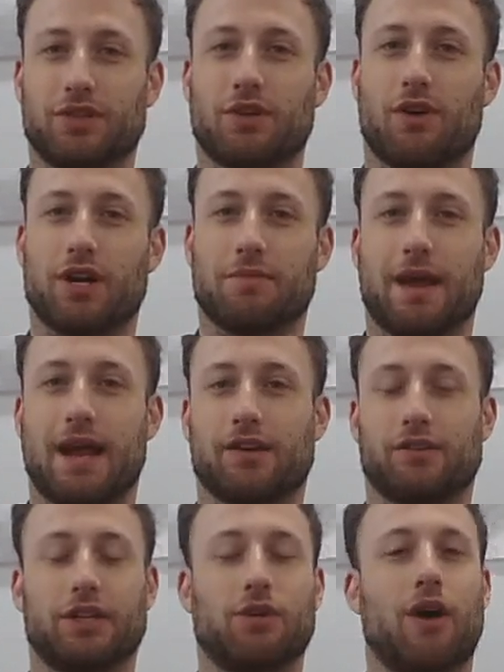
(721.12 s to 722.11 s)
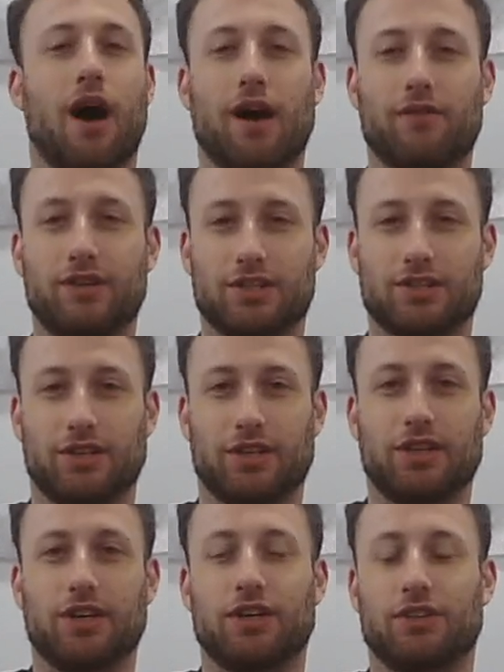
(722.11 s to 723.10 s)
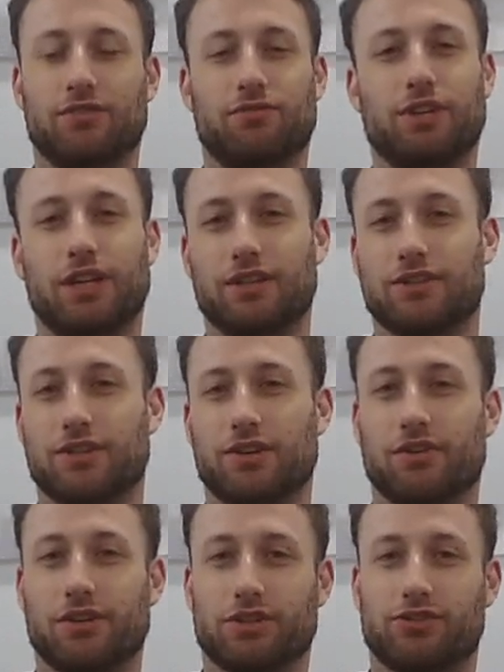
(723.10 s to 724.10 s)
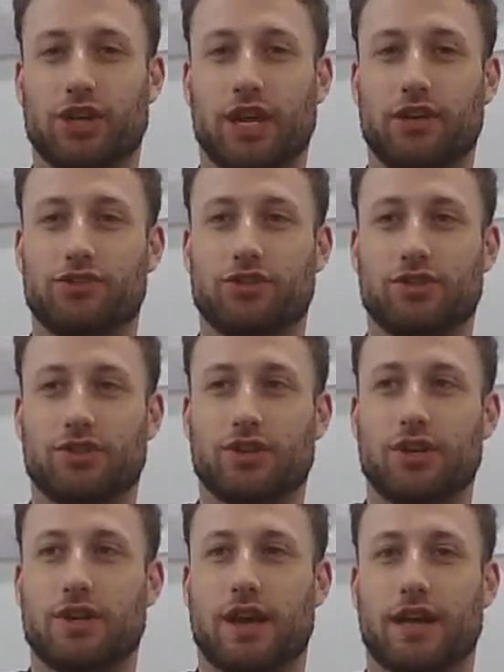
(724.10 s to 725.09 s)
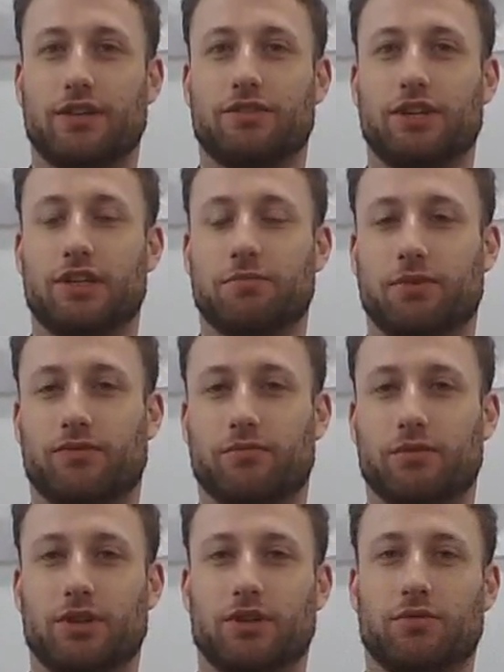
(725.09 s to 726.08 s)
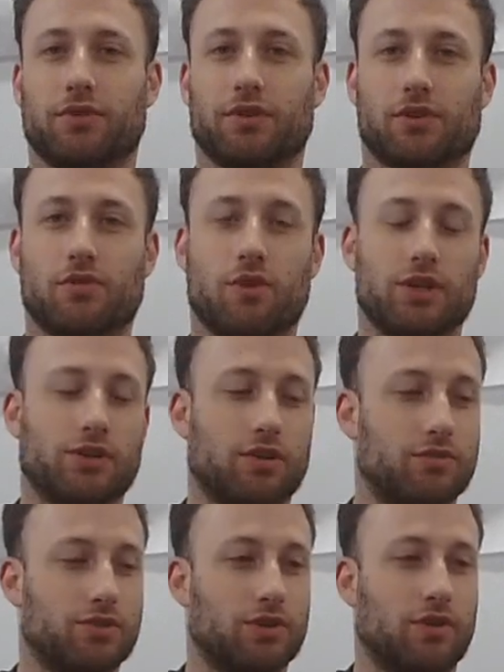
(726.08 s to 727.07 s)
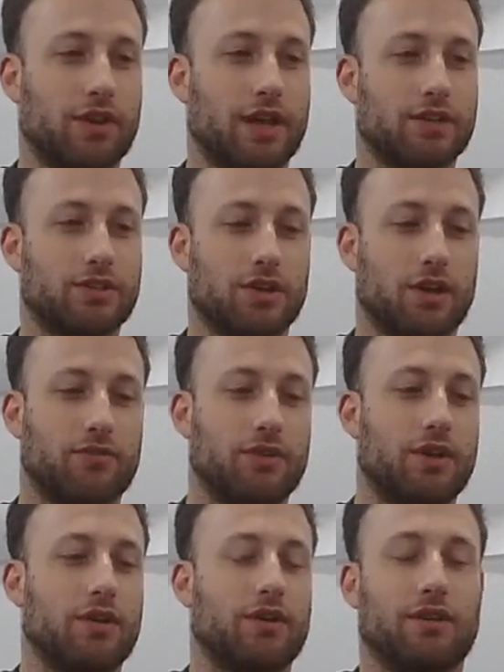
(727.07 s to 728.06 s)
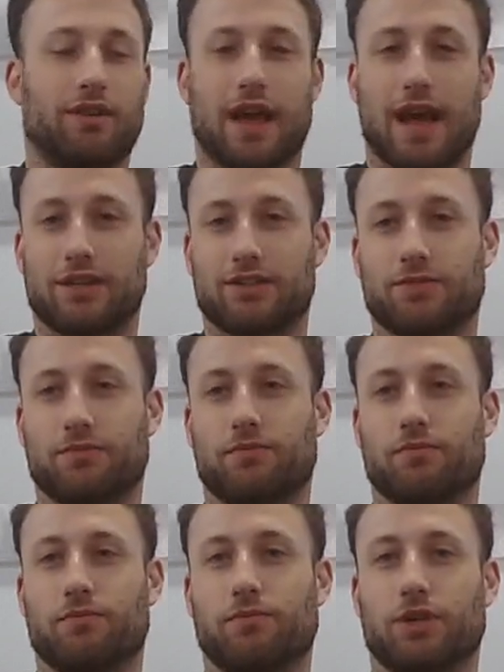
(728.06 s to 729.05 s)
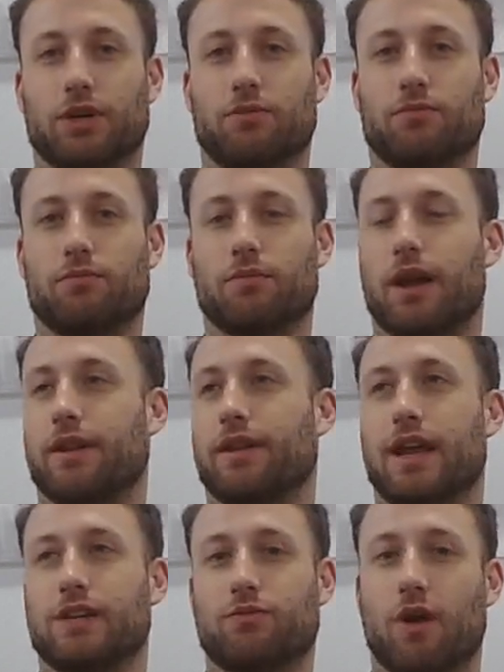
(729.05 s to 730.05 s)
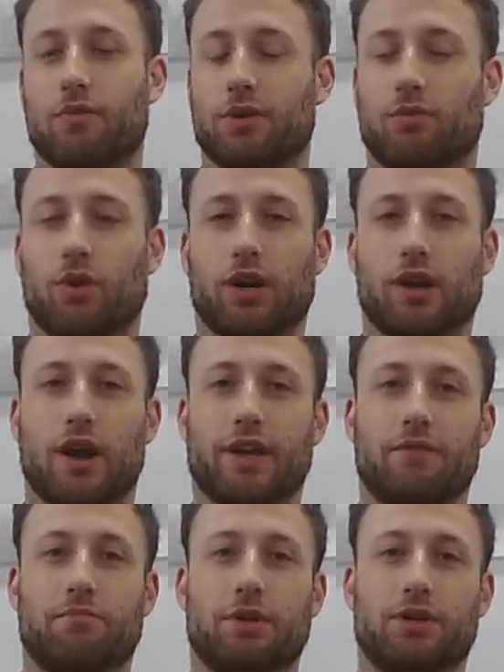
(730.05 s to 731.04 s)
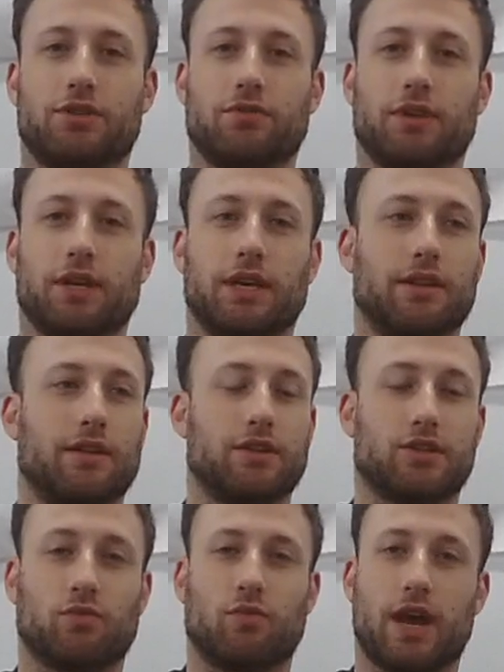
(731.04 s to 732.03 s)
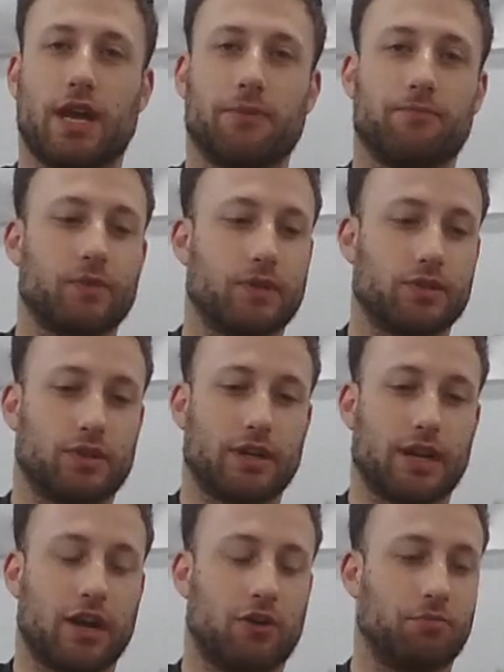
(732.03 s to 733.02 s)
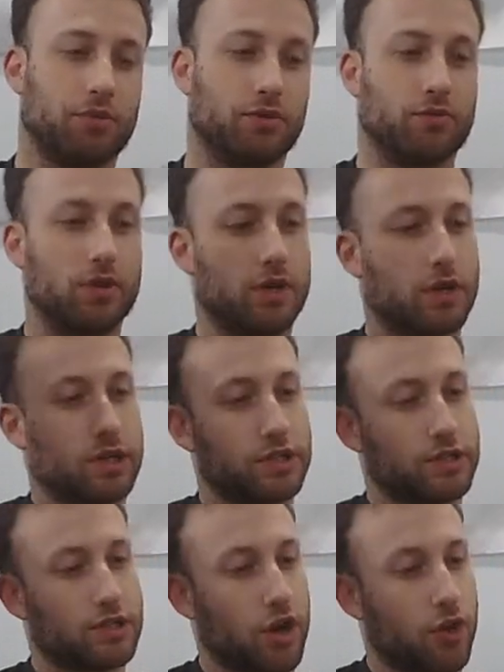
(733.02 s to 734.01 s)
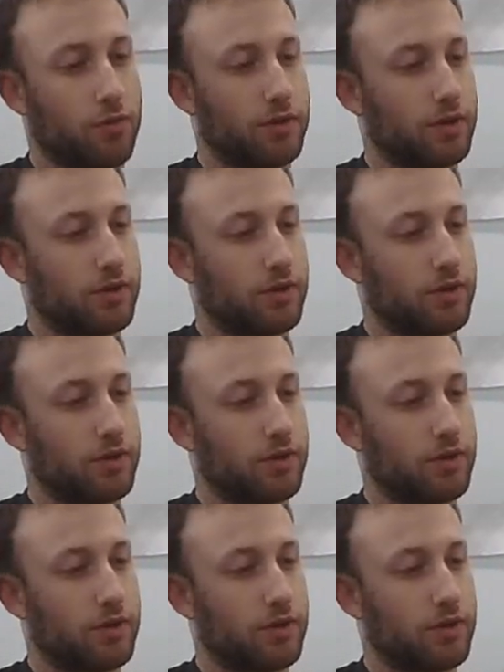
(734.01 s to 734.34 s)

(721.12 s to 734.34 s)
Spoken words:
in automatically. Now, obviously, you need to know your changes and you need to be familiar with the chord tones and all that stuff. That's, you know, that's why we work on it. But doing it this way is going to help you. So,